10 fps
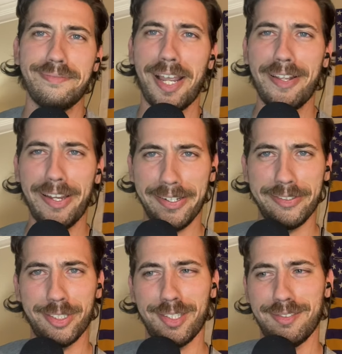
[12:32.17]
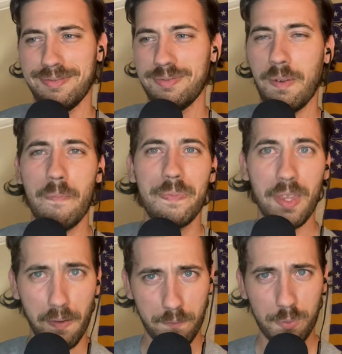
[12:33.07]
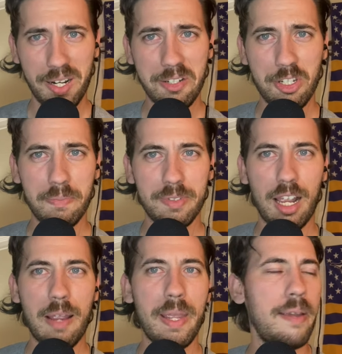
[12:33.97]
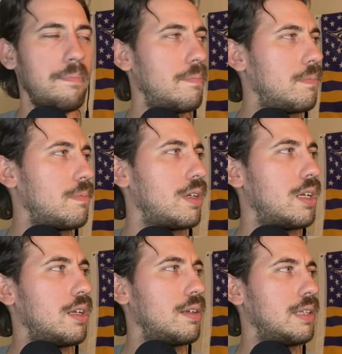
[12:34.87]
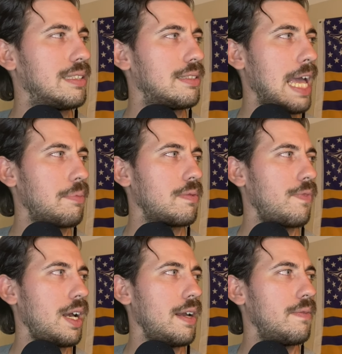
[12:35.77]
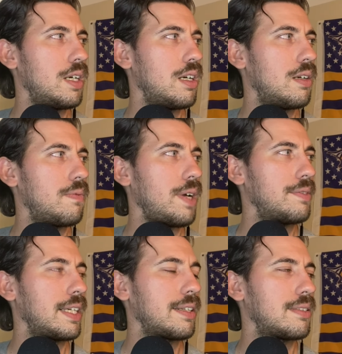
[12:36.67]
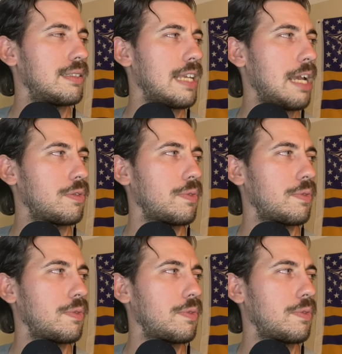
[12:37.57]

I like it too. Friendship time. Hey, snaps. Five seconds of snaps for